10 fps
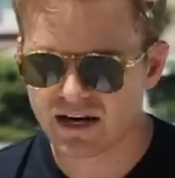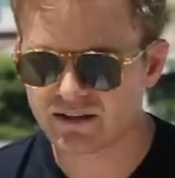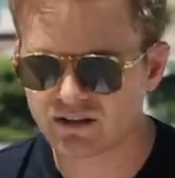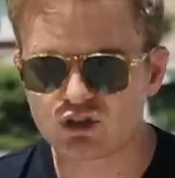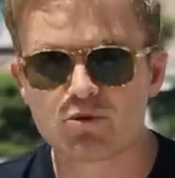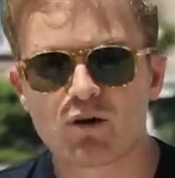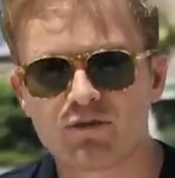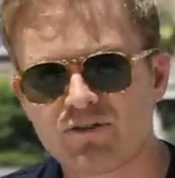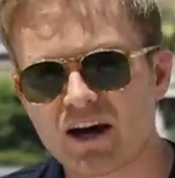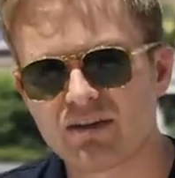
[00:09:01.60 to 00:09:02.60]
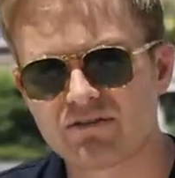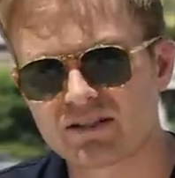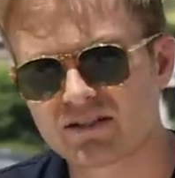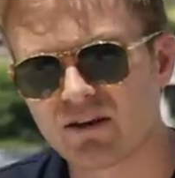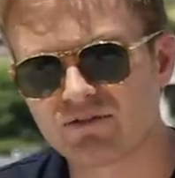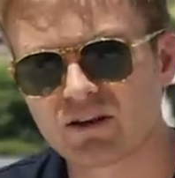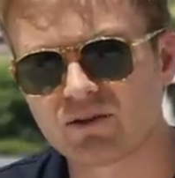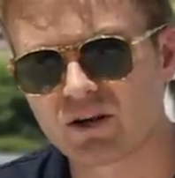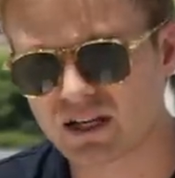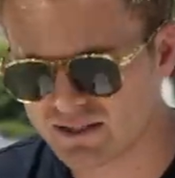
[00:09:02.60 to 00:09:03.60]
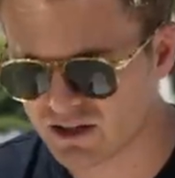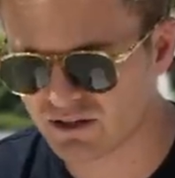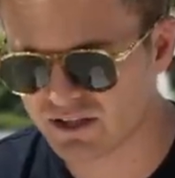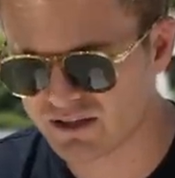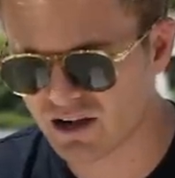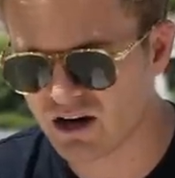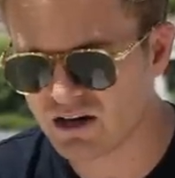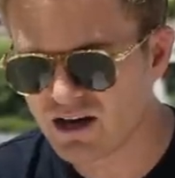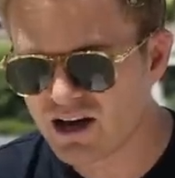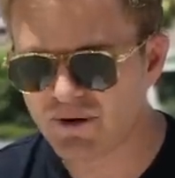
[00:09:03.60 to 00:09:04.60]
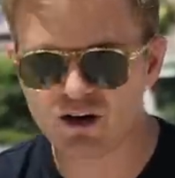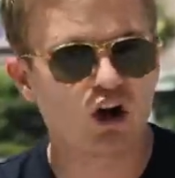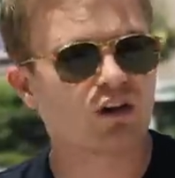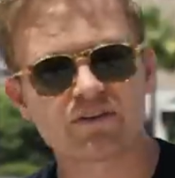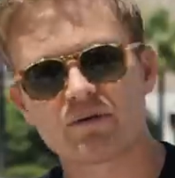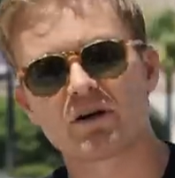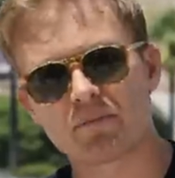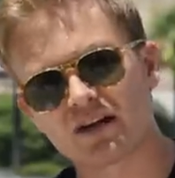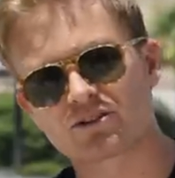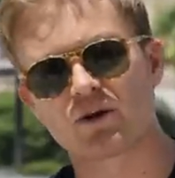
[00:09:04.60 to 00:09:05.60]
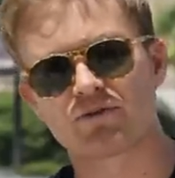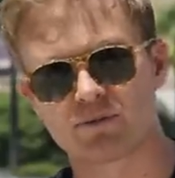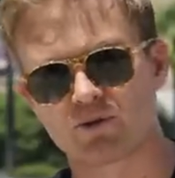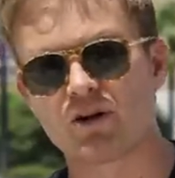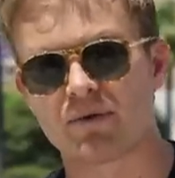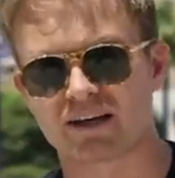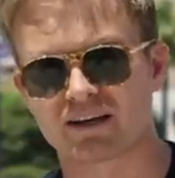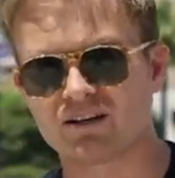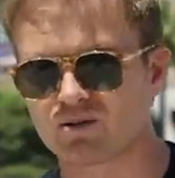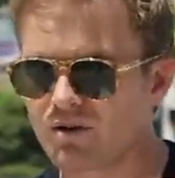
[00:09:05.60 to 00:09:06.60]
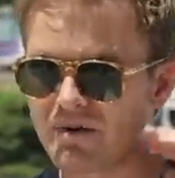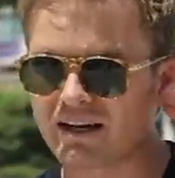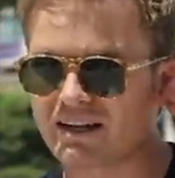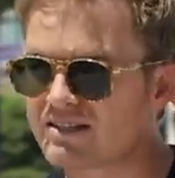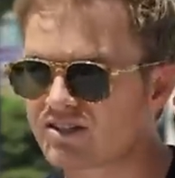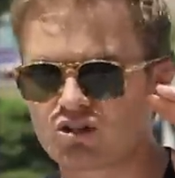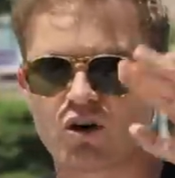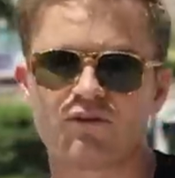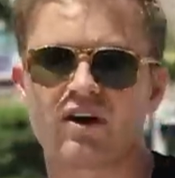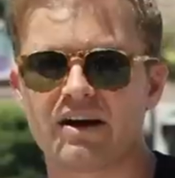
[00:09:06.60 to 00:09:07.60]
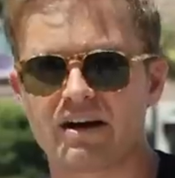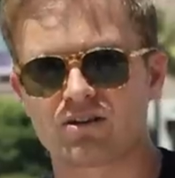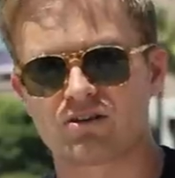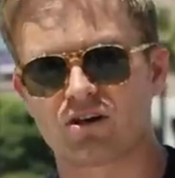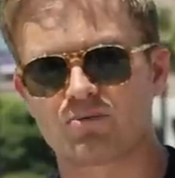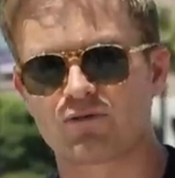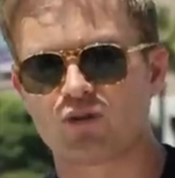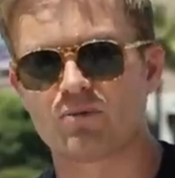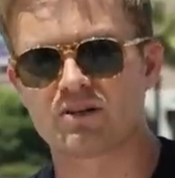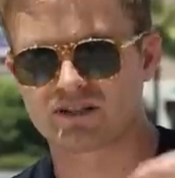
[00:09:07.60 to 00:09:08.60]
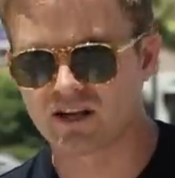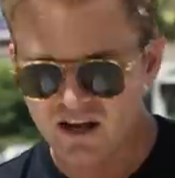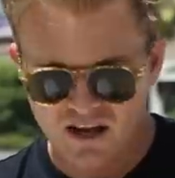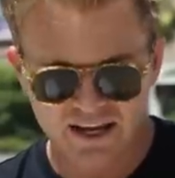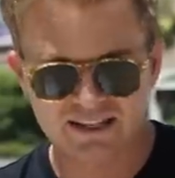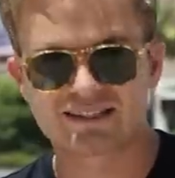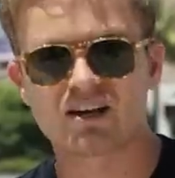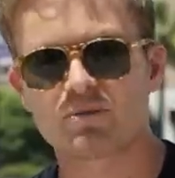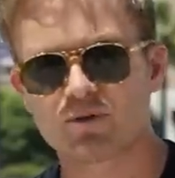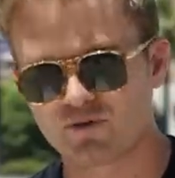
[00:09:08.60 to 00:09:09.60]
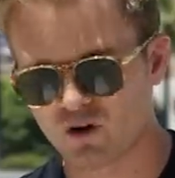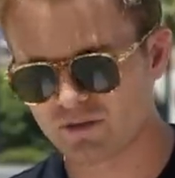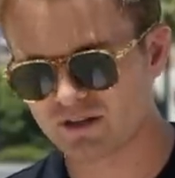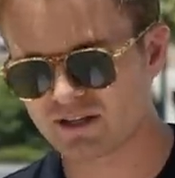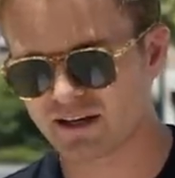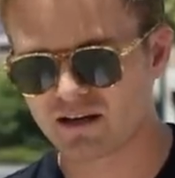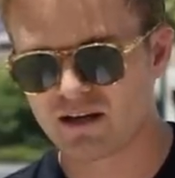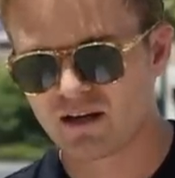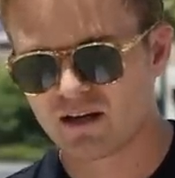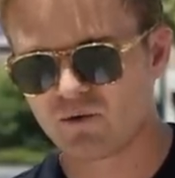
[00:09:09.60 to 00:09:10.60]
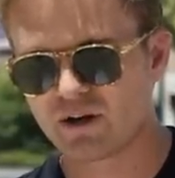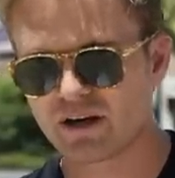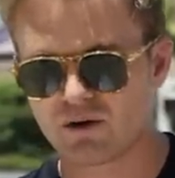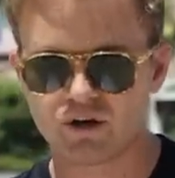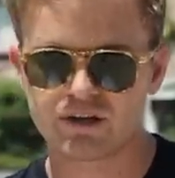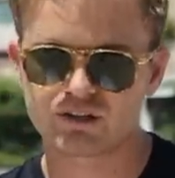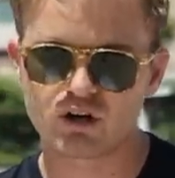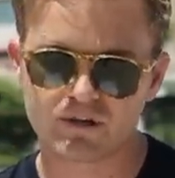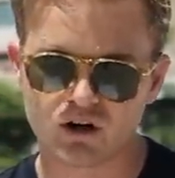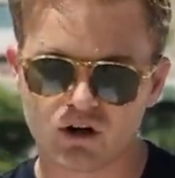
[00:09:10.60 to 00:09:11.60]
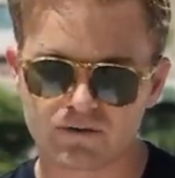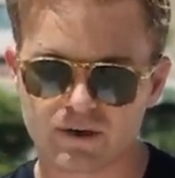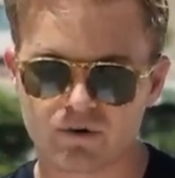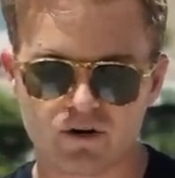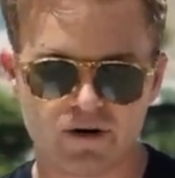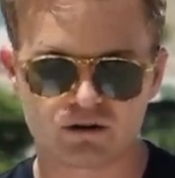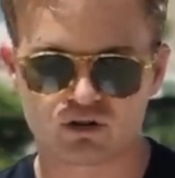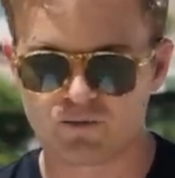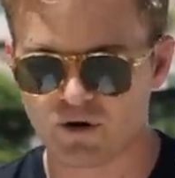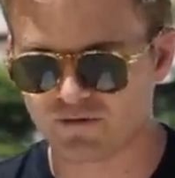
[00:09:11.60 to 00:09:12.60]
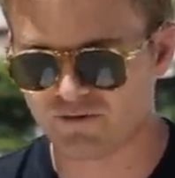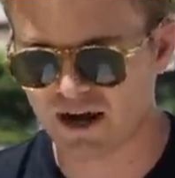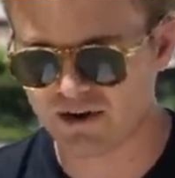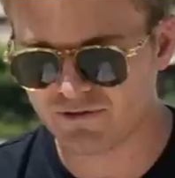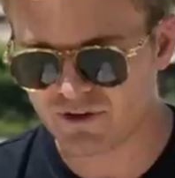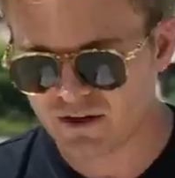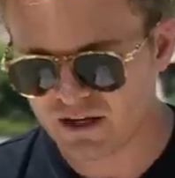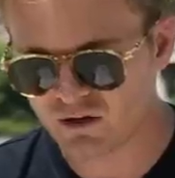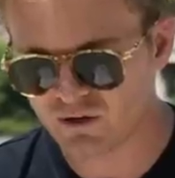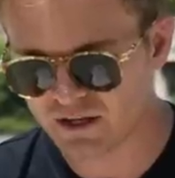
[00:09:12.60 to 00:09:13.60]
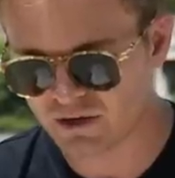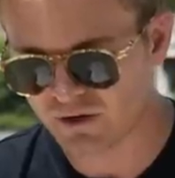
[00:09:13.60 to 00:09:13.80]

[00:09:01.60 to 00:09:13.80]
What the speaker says: I think 2.5 is definitely realistic on this car. But all of them are miles away from the Rimac. Huh? The Rimac is so far ahead on performance, in start performance. Like, we assume that all of them are around 2.5, including